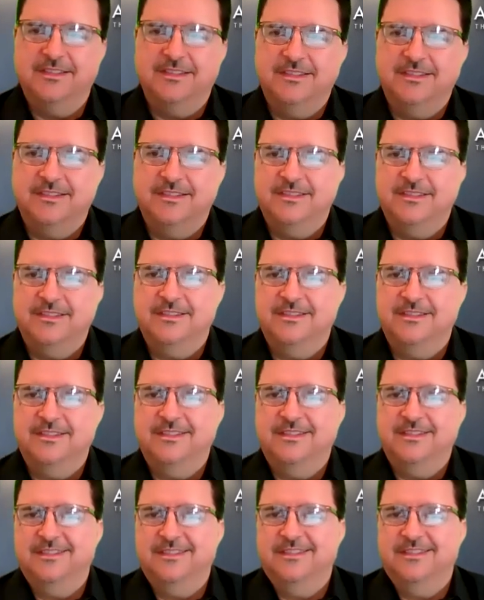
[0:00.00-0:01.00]

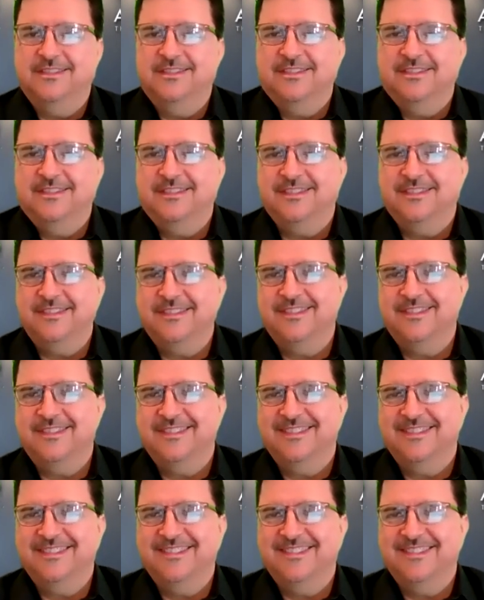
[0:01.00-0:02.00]

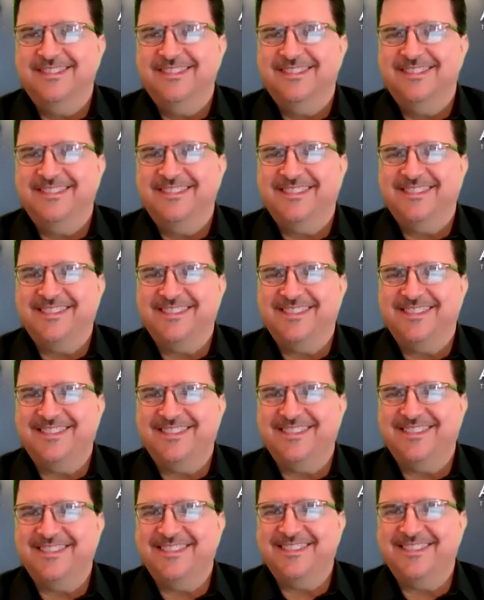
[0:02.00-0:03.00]

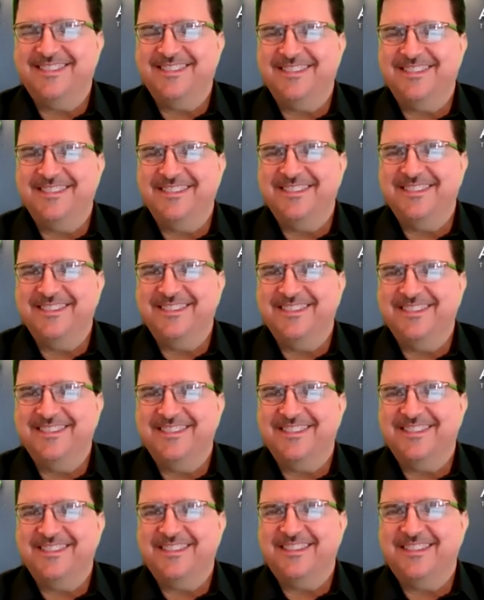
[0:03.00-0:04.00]

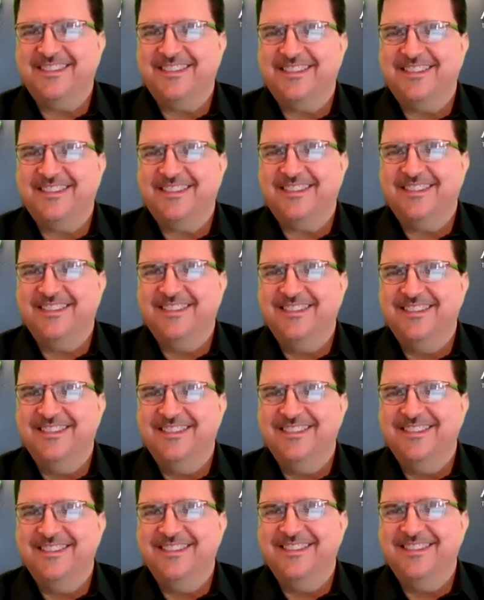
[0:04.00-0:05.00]
The person shown says nothing.